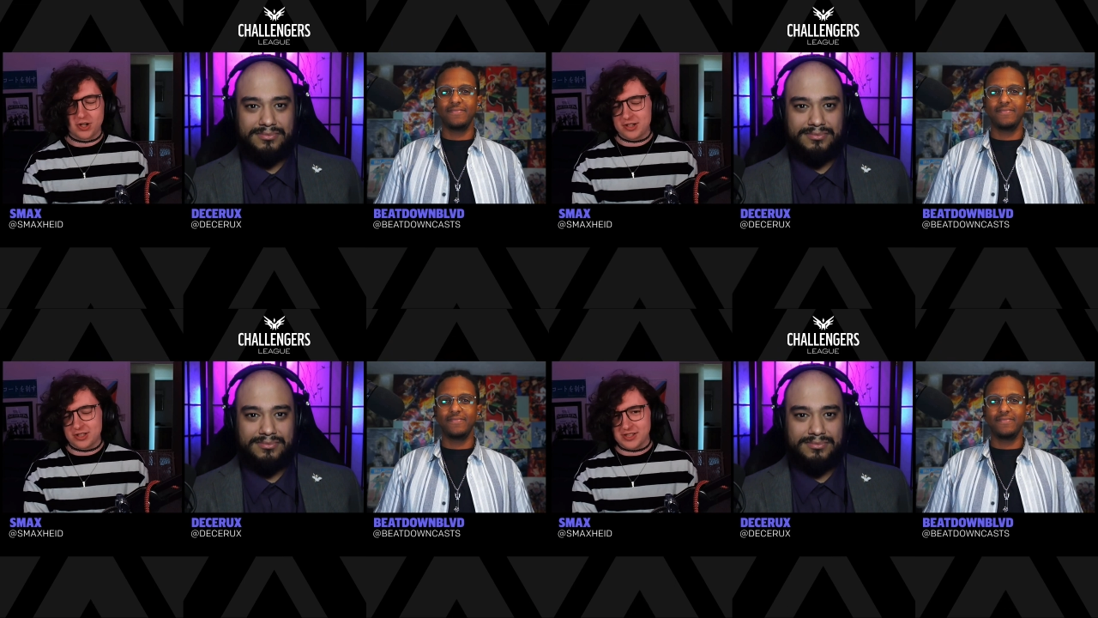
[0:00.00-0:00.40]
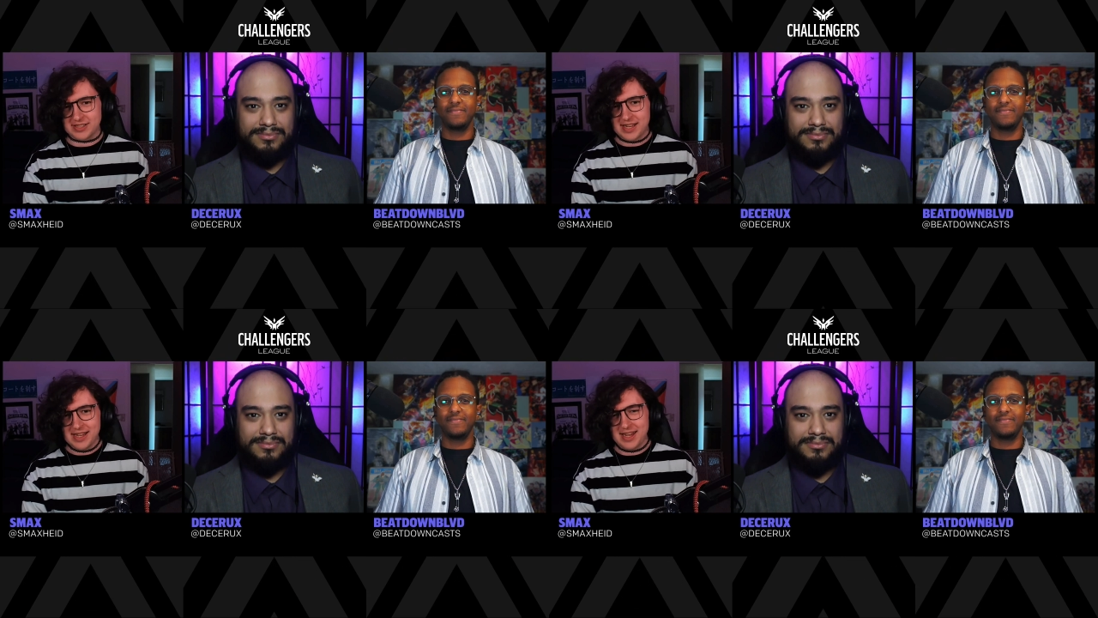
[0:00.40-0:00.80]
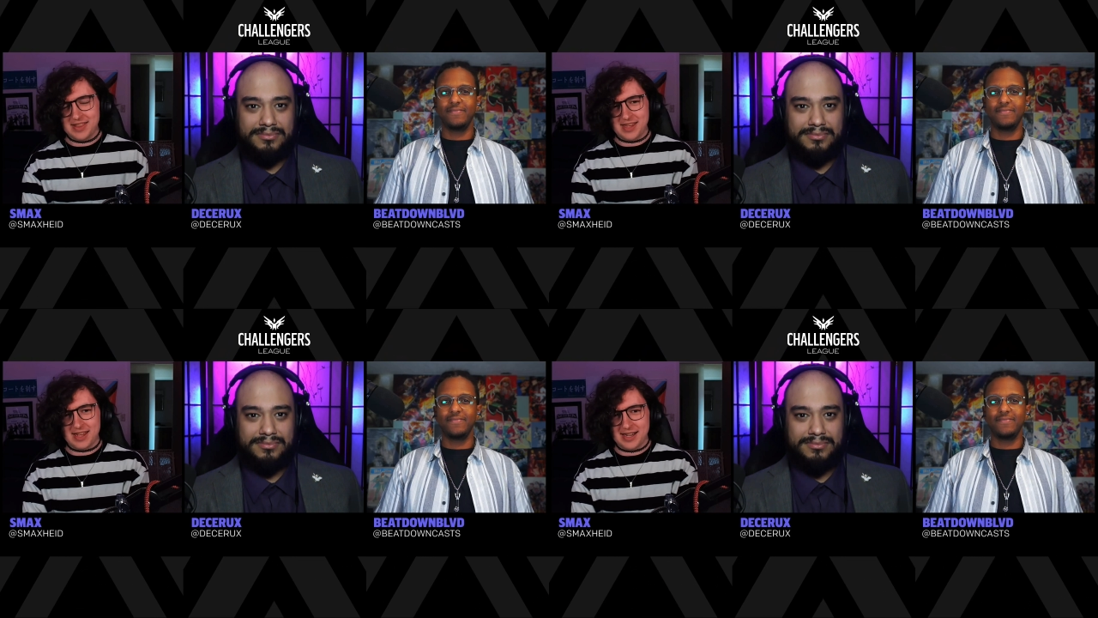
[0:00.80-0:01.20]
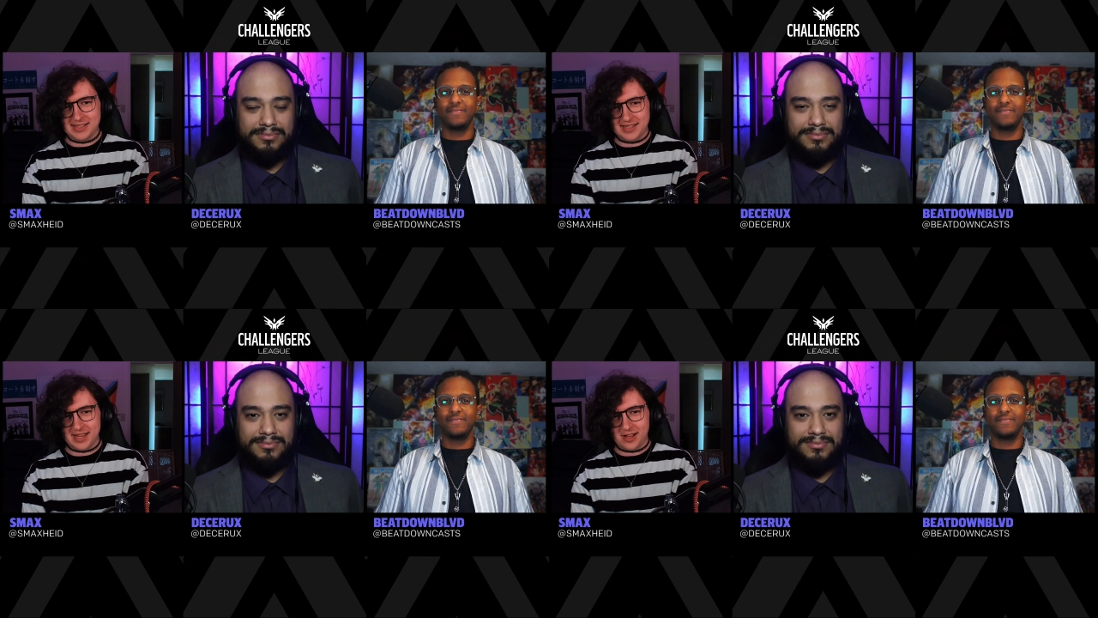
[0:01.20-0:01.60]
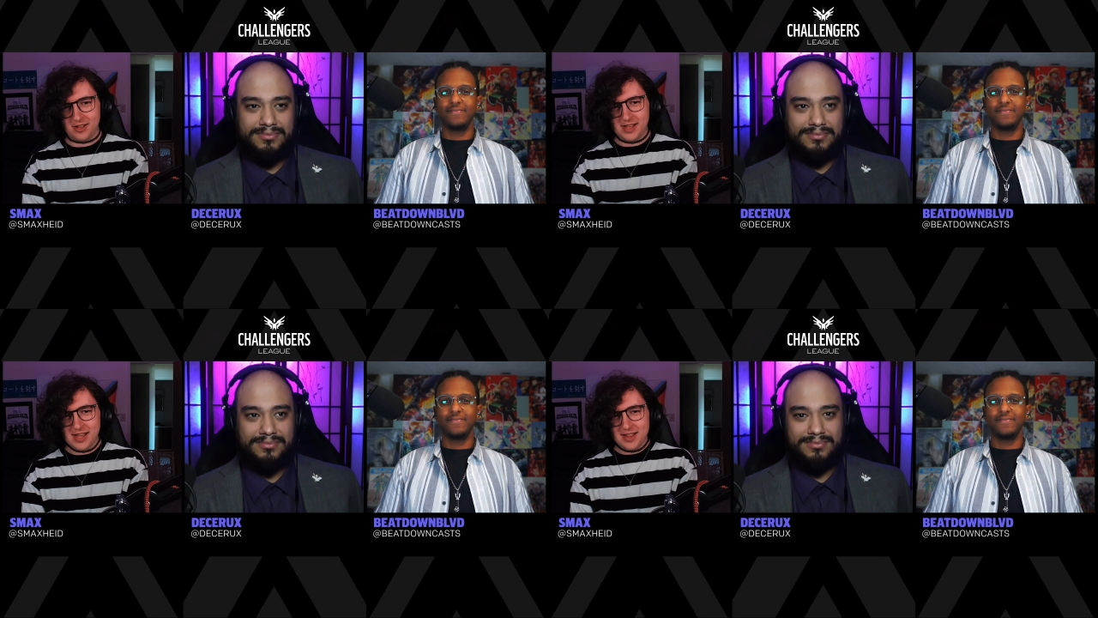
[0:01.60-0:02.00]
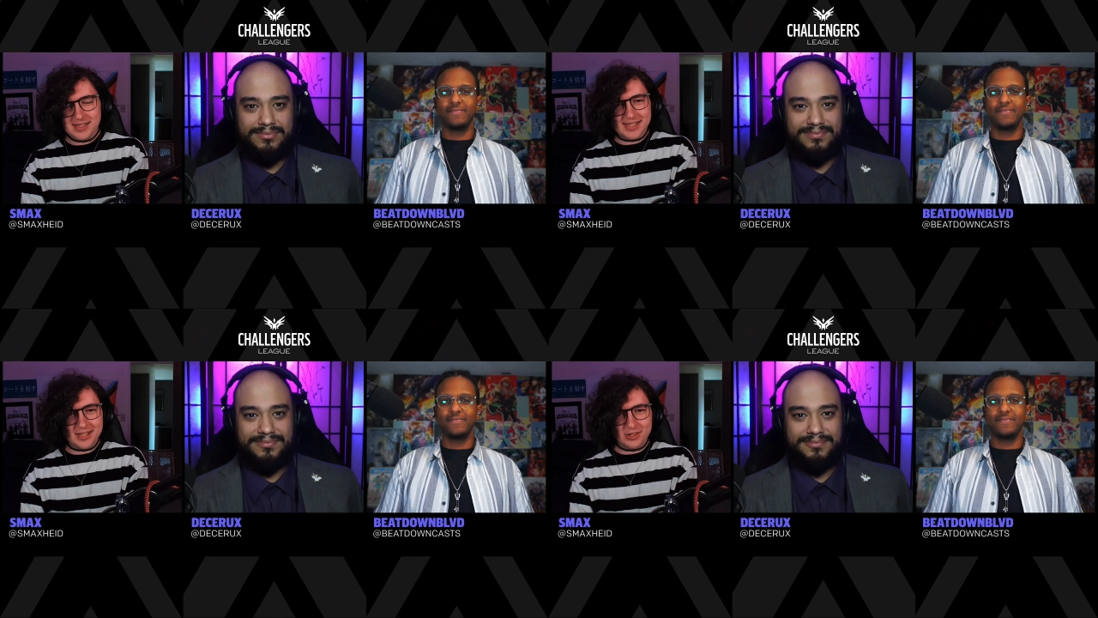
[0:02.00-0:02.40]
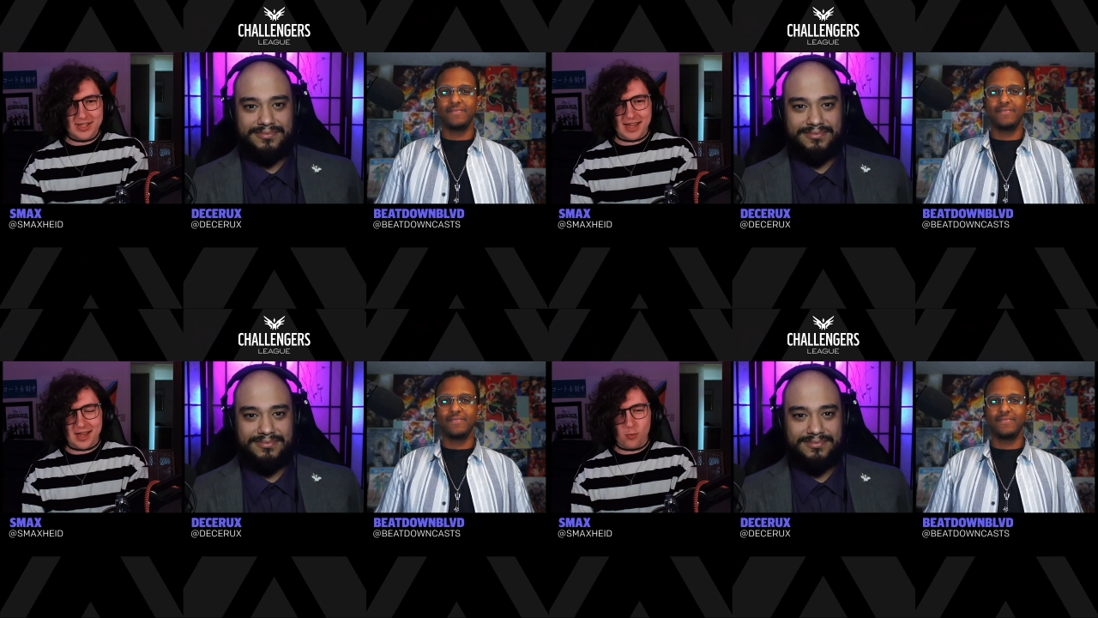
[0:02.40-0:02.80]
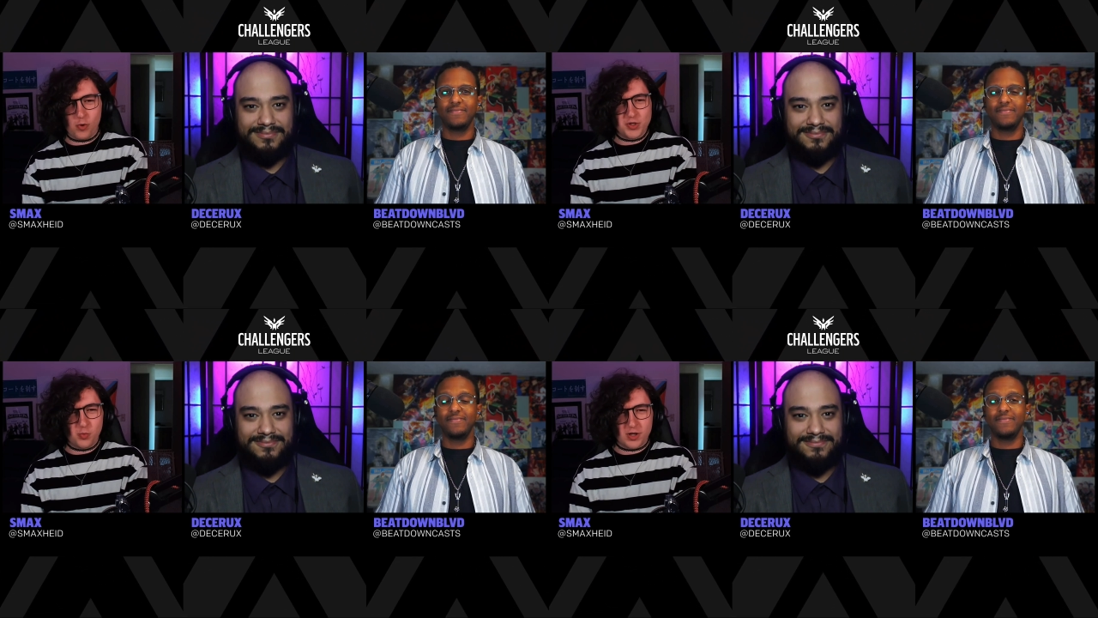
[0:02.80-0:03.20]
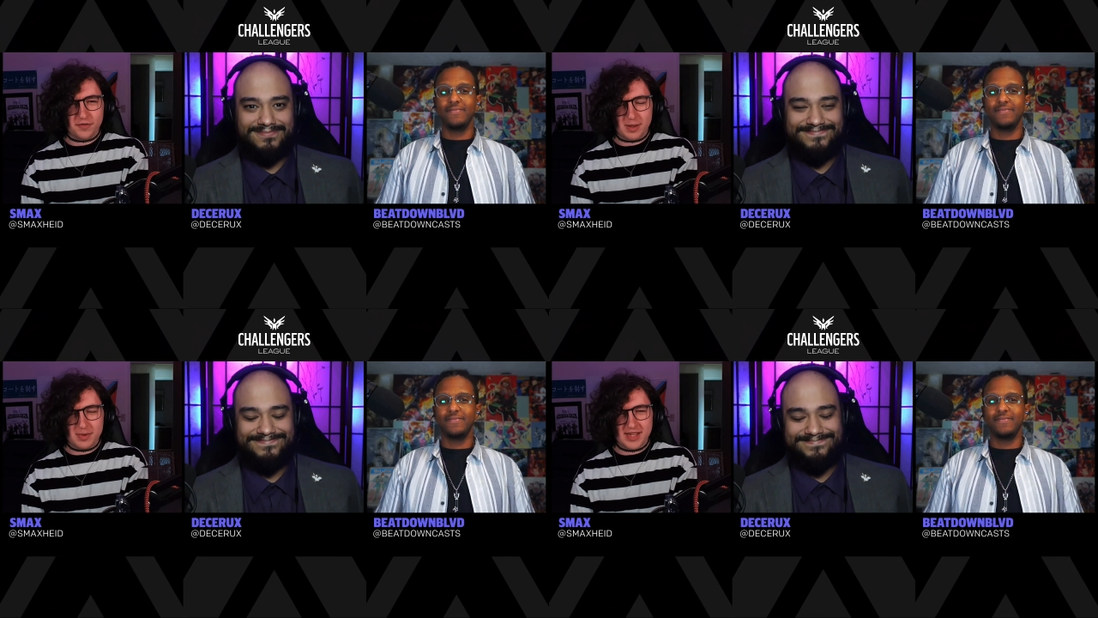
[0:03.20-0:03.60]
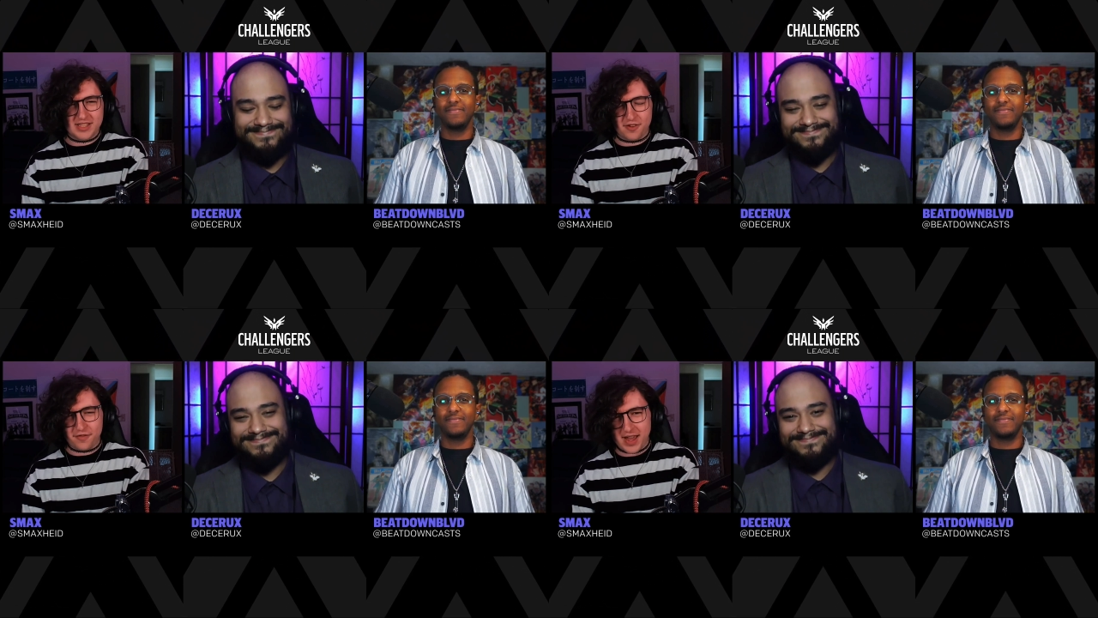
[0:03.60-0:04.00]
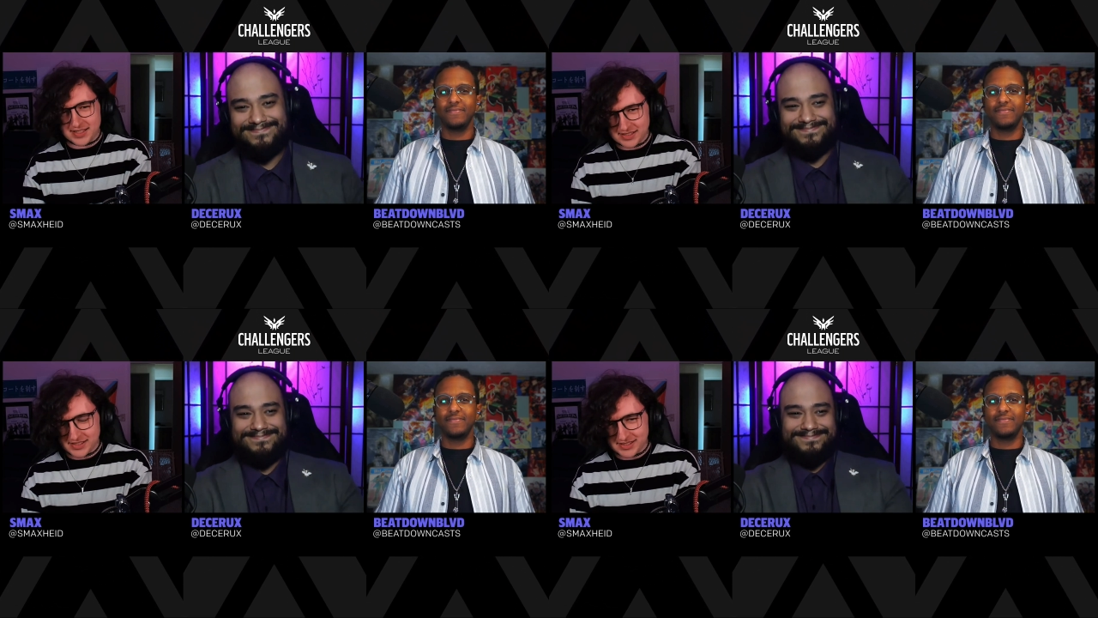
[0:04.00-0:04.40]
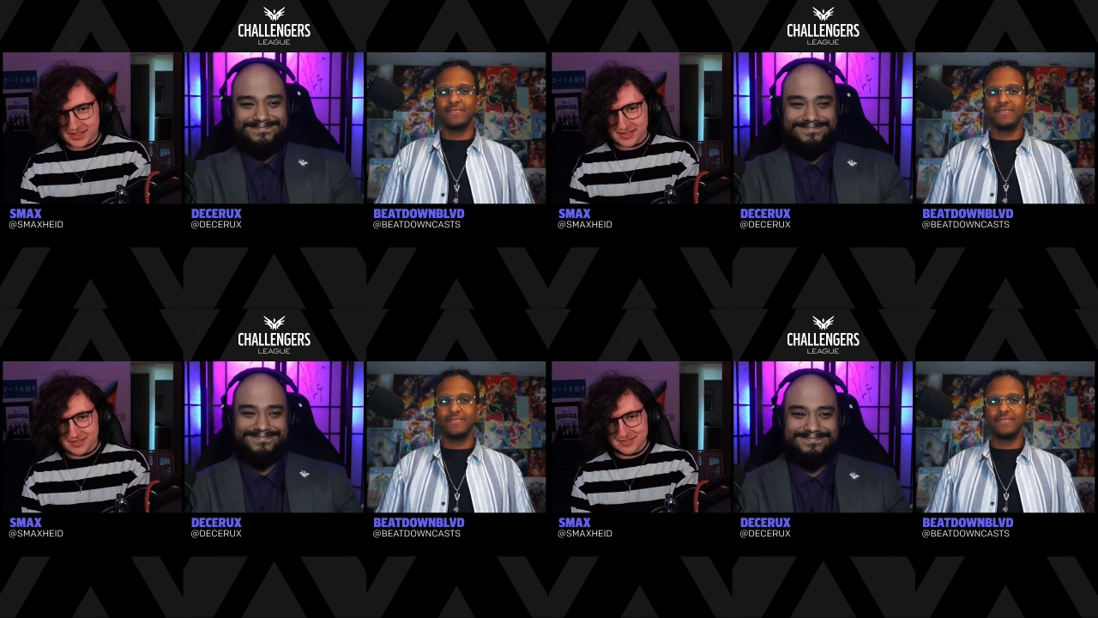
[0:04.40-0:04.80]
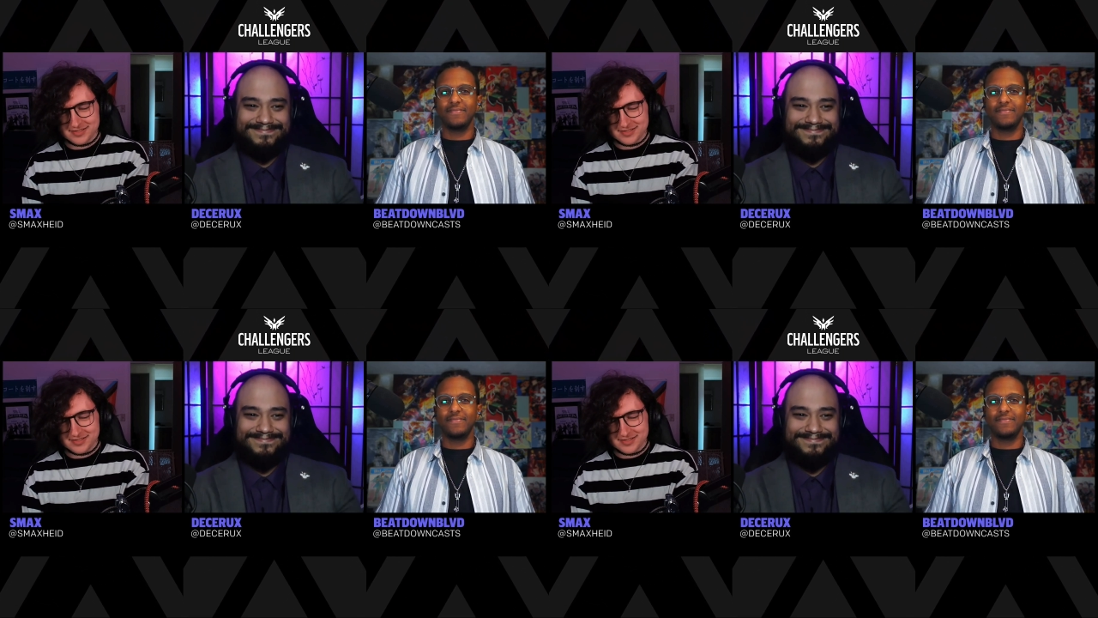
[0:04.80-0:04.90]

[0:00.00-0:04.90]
Speaker 1: junglers in the NACL. Let's take a look at which one of them is the fastest.